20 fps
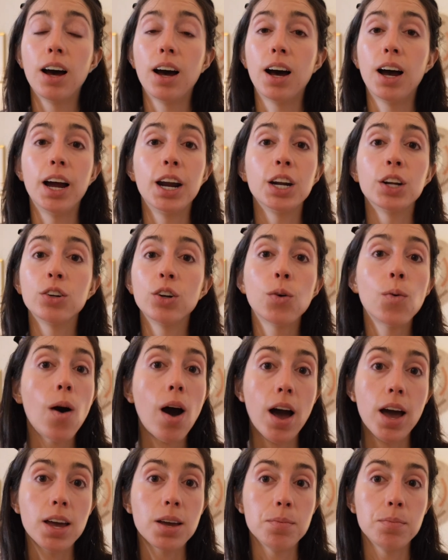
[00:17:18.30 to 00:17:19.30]
I don't know
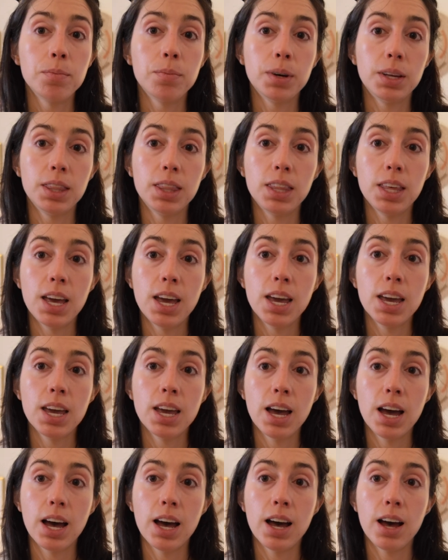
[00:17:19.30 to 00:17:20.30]
why, but they
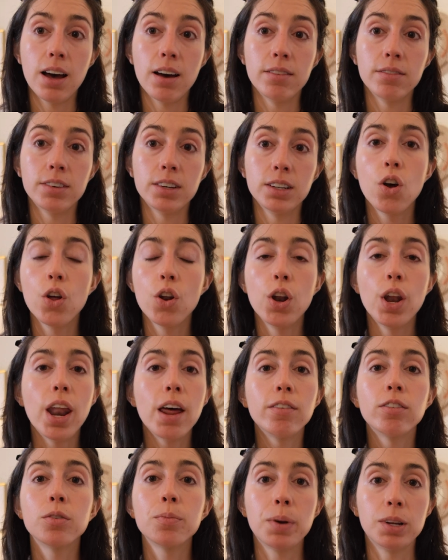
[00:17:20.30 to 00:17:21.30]
have
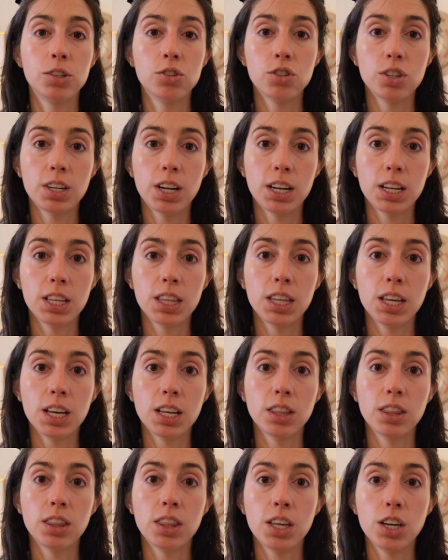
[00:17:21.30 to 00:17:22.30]
never mentioned
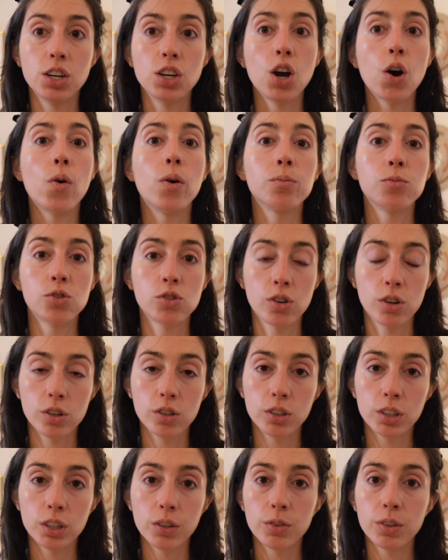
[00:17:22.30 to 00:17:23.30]
anything. They know I'm
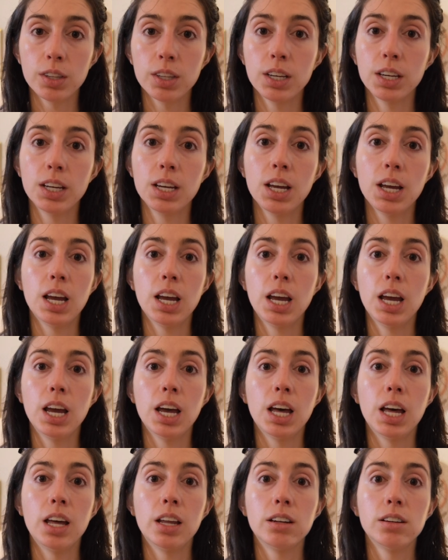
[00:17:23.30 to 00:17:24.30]
struggling with it,
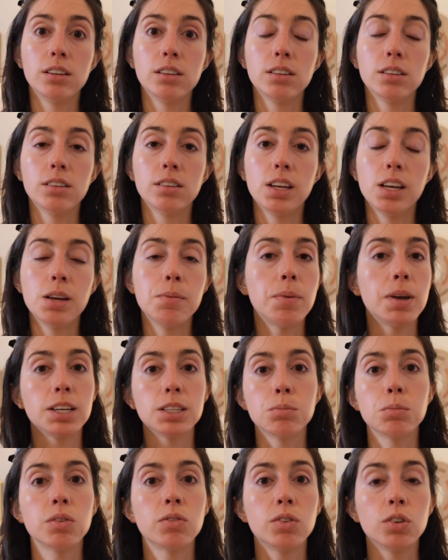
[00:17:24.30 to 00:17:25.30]
and it
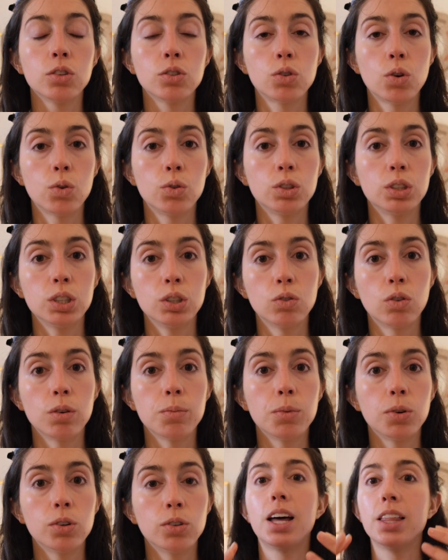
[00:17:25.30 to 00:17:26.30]
makes me feel totally
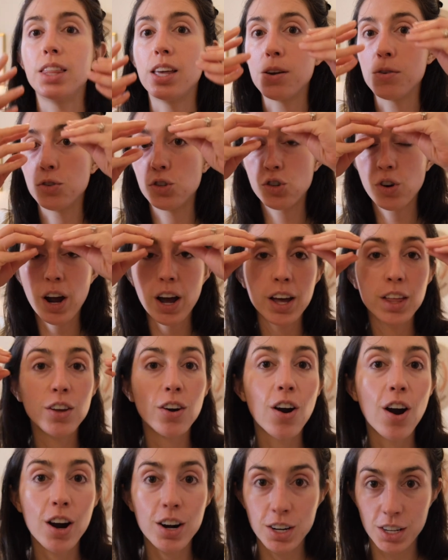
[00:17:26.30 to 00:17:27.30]
normal. They try their
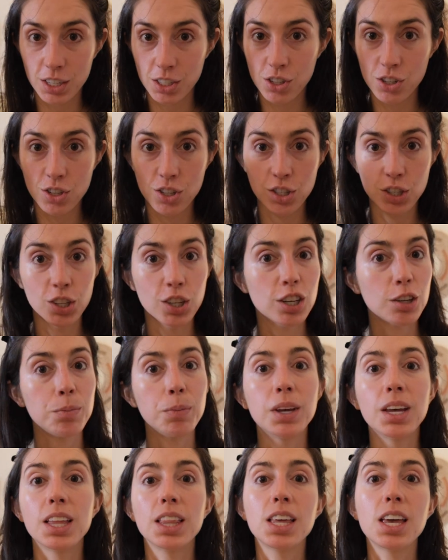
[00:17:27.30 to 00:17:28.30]
hardest to just look
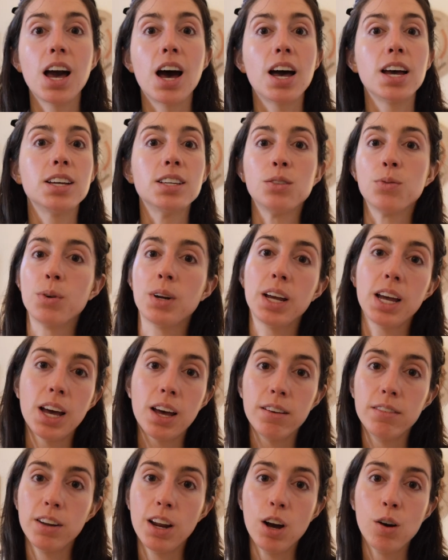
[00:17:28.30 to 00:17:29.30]
me in the eyes when I
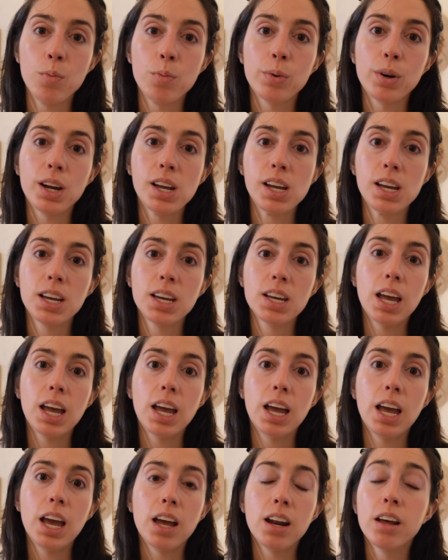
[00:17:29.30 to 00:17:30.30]
have an outbreak,
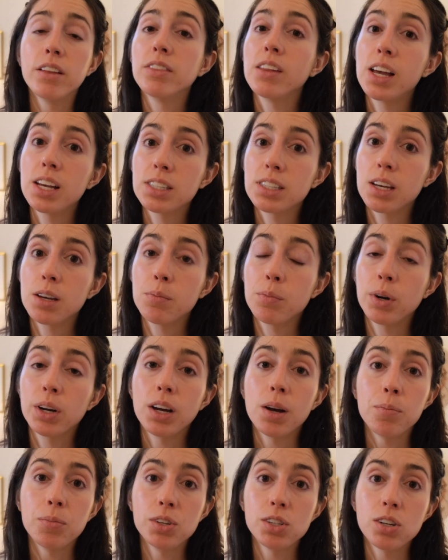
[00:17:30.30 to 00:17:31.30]
and unless I bring
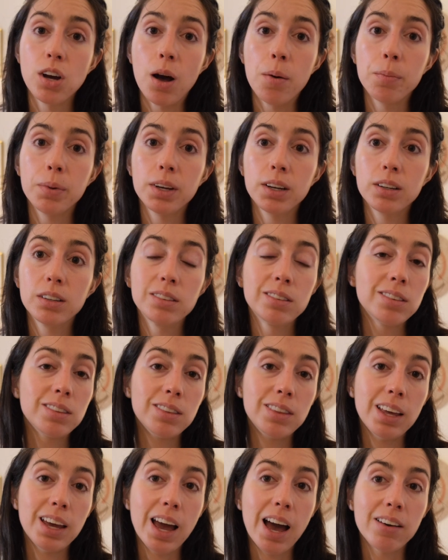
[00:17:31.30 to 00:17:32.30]
up the topic,
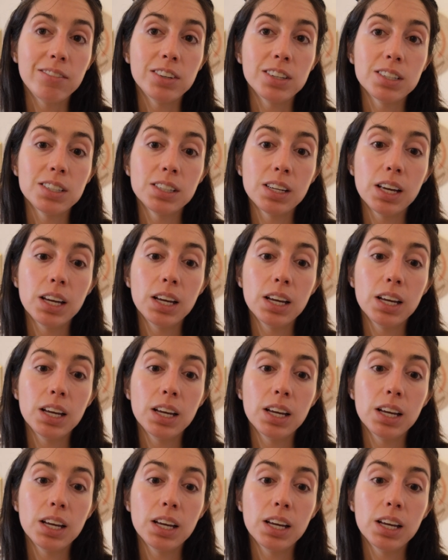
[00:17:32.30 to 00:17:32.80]
they haven't.